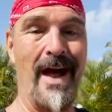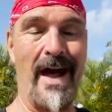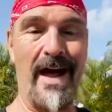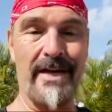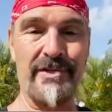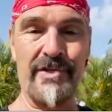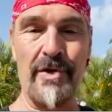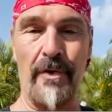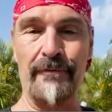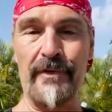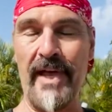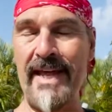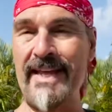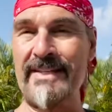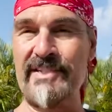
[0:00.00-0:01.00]

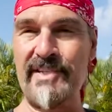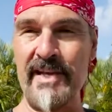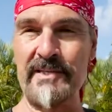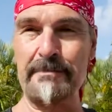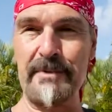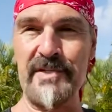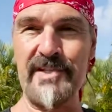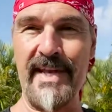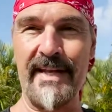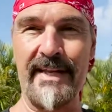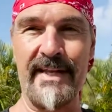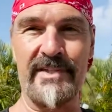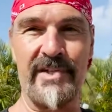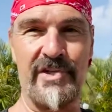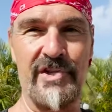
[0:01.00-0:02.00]
Snowflake, 6%,
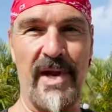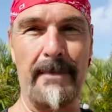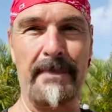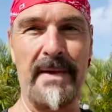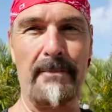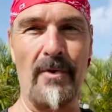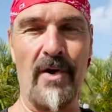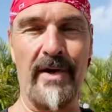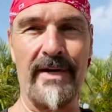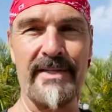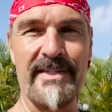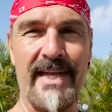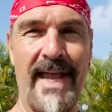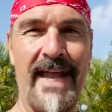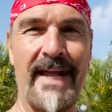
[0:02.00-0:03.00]
gets a JP
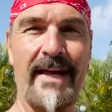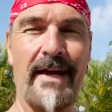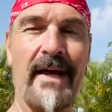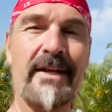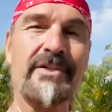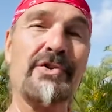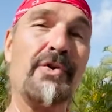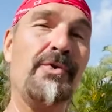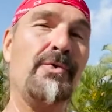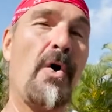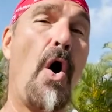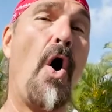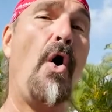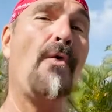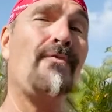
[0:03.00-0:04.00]
Morgan take to
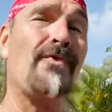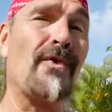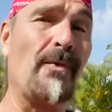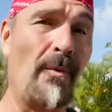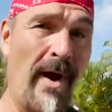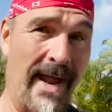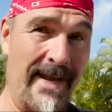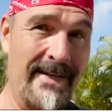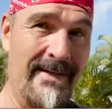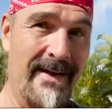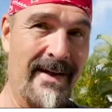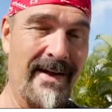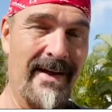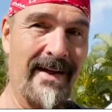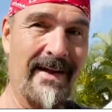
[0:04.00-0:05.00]
overweight
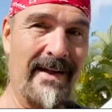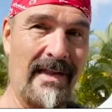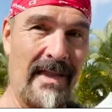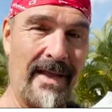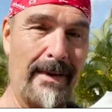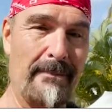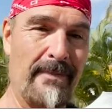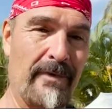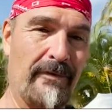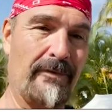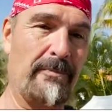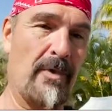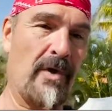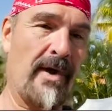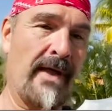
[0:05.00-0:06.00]
claim
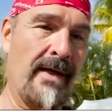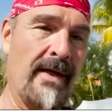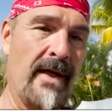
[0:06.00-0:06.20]
this morning.